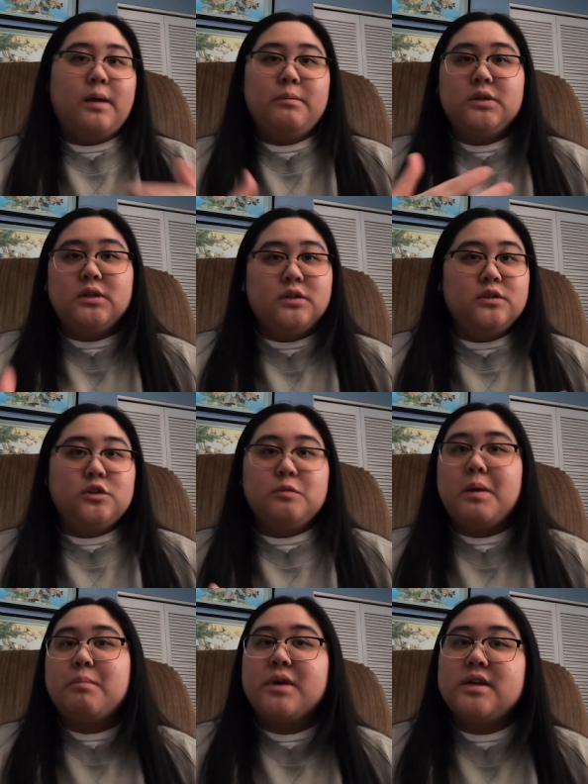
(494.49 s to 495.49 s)
I'm gonna
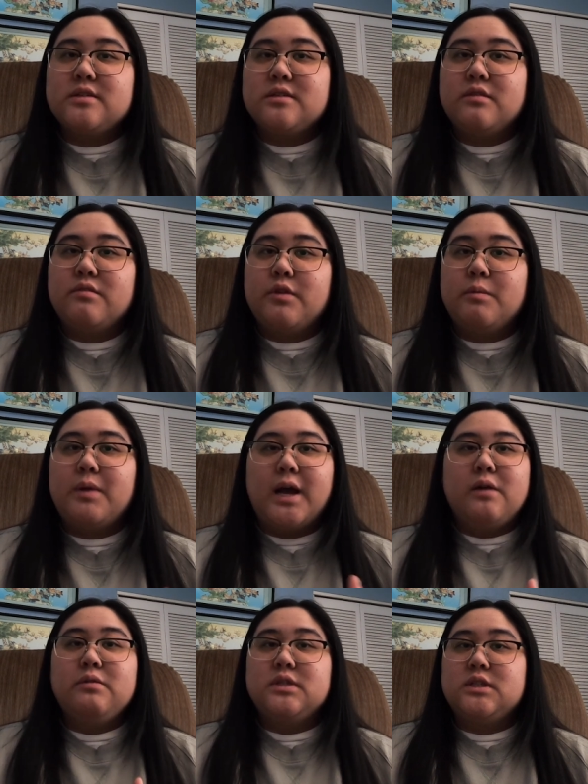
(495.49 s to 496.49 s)
do my best from
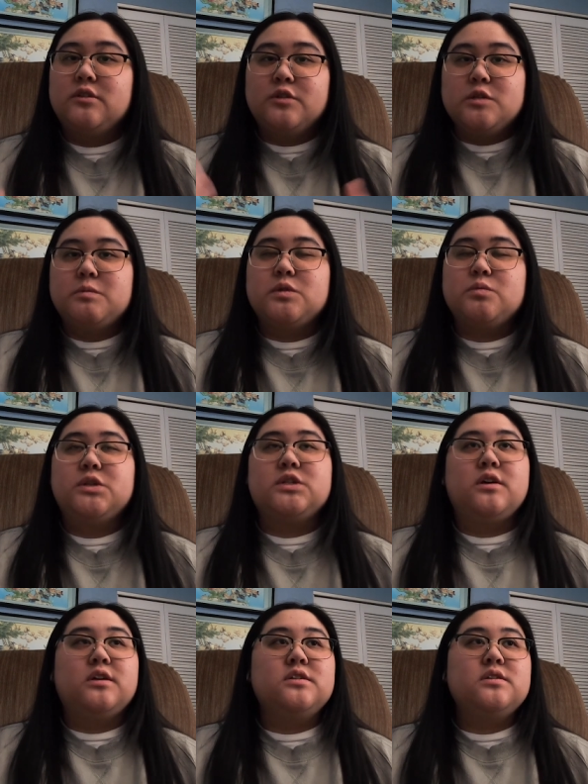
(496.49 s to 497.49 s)
now until Christmas,
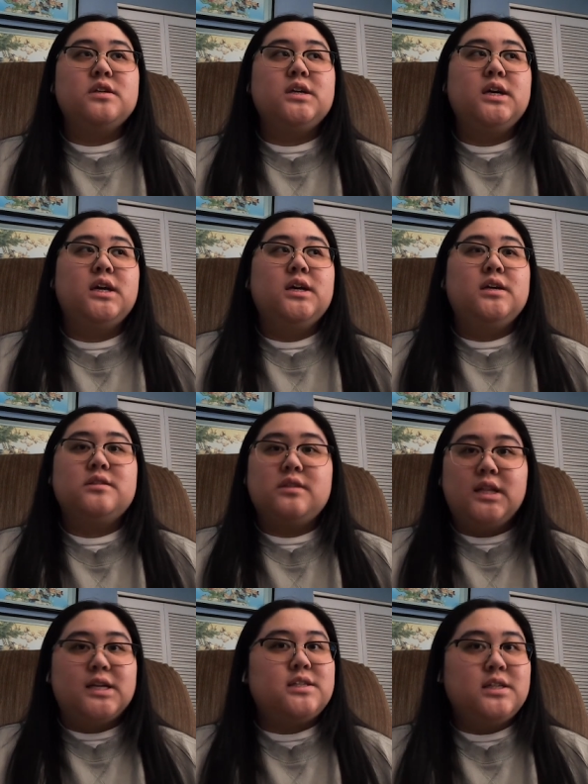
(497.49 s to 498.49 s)
which honestly
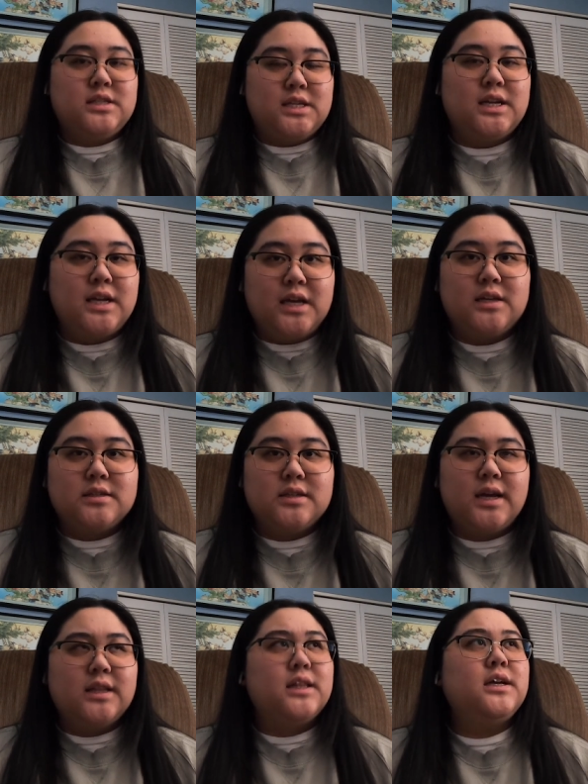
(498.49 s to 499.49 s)
is less than 10
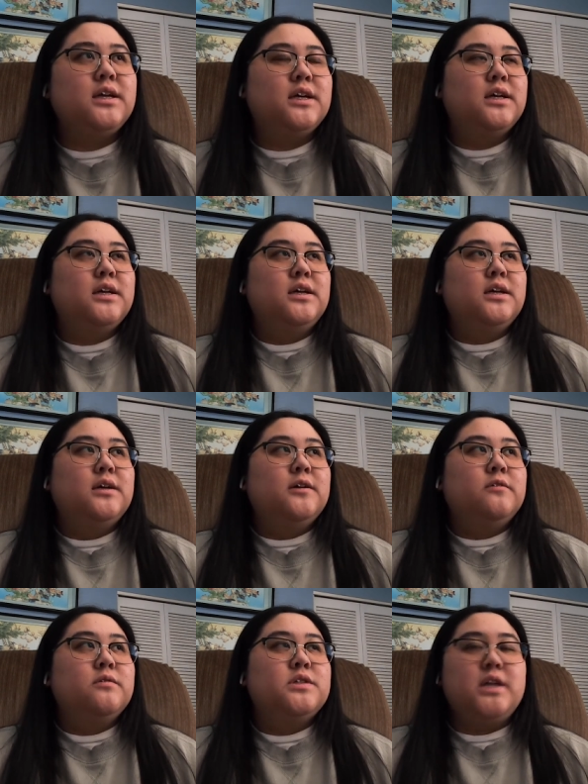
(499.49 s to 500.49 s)
days. I think
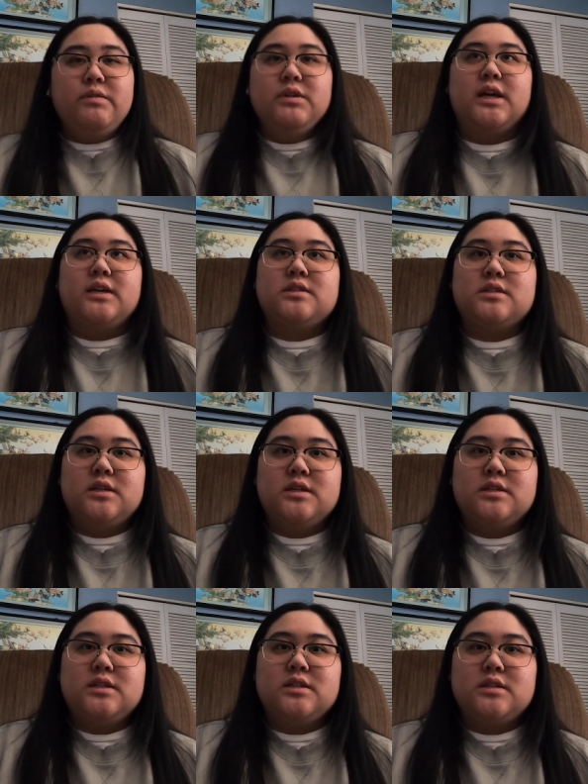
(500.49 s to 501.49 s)
seven days,
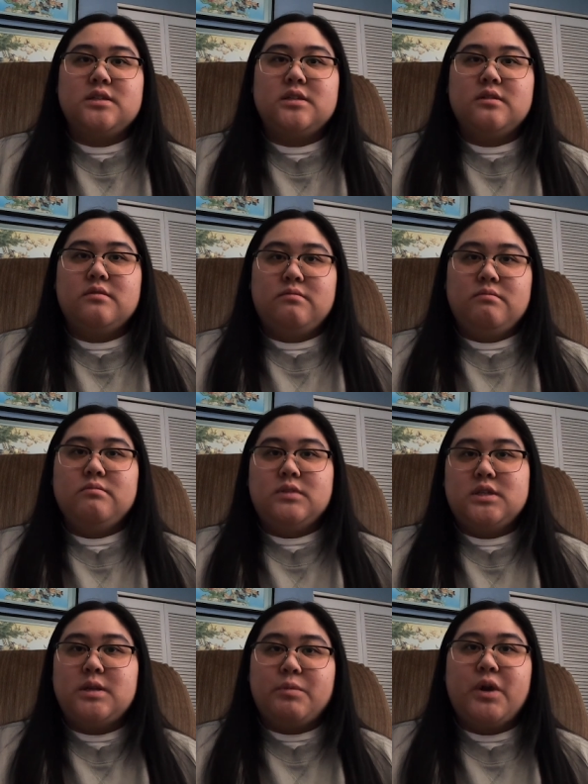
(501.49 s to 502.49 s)
because it's
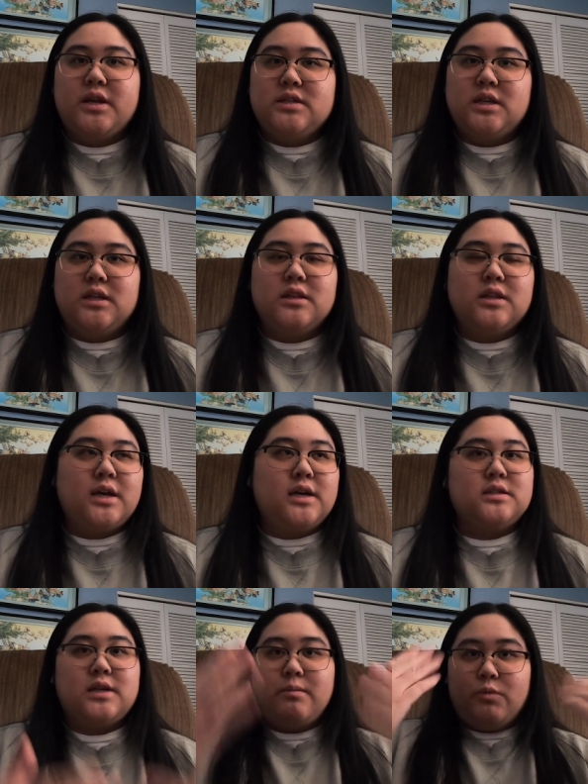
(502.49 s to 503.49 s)
December 18th
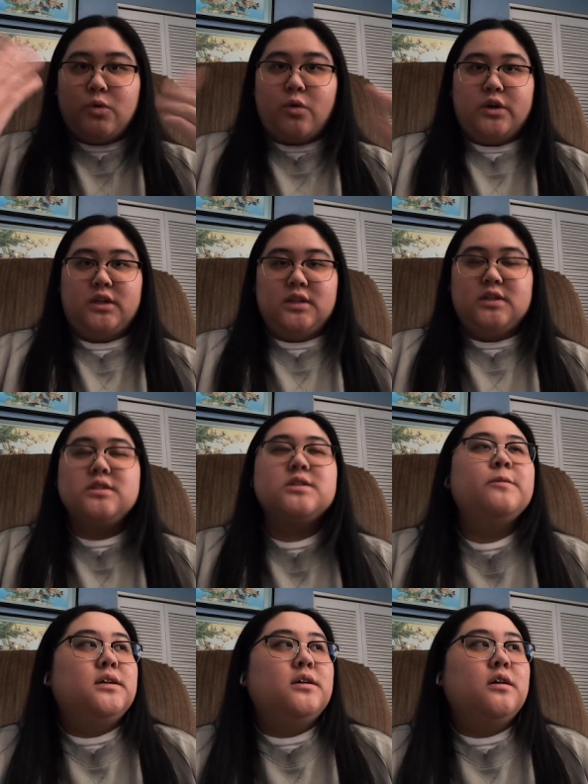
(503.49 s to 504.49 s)
as I'm recording
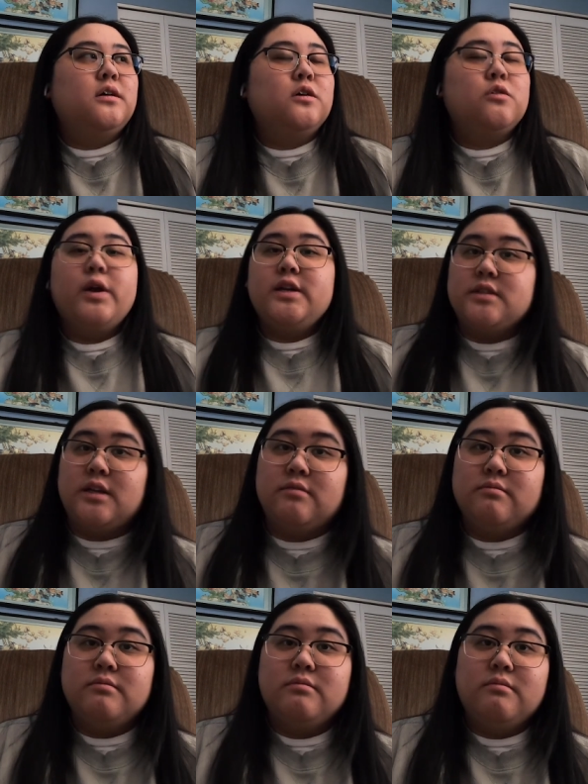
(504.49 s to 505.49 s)
this. Crazy.